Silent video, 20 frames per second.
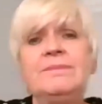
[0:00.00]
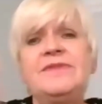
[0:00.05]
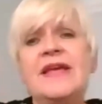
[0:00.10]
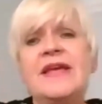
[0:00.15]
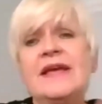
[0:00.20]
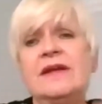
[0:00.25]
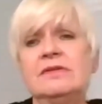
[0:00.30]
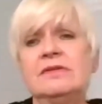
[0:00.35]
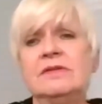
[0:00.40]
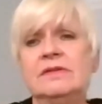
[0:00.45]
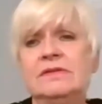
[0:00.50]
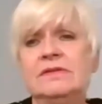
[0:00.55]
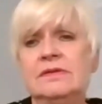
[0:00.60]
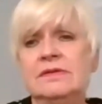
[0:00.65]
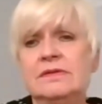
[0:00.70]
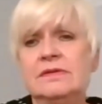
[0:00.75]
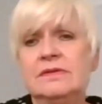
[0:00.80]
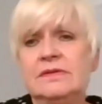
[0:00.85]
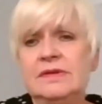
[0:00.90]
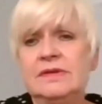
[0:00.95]
down.
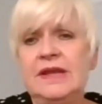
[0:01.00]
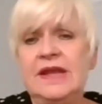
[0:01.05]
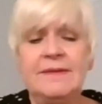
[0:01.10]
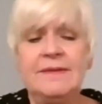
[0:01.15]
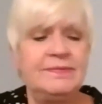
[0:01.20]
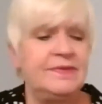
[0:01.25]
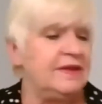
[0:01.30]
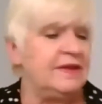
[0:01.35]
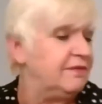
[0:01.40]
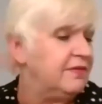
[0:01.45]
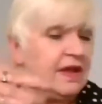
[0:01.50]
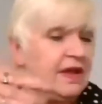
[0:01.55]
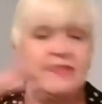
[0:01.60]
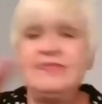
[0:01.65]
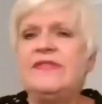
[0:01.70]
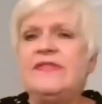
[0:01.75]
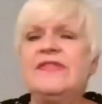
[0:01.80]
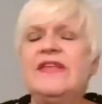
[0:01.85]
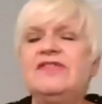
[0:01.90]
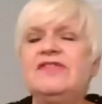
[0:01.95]
Yeah, and
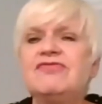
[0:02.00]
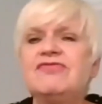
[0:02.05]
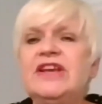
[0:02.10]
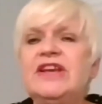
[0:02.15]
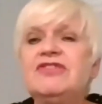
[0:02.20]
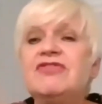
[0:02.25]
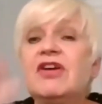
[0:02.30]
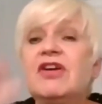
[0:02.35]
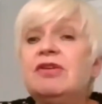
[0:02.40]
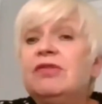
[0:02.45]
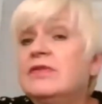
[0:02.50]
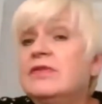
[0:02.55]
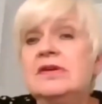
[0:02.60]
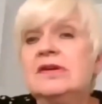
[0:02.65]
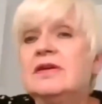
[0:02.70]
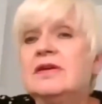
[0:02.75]
then there's regrowth.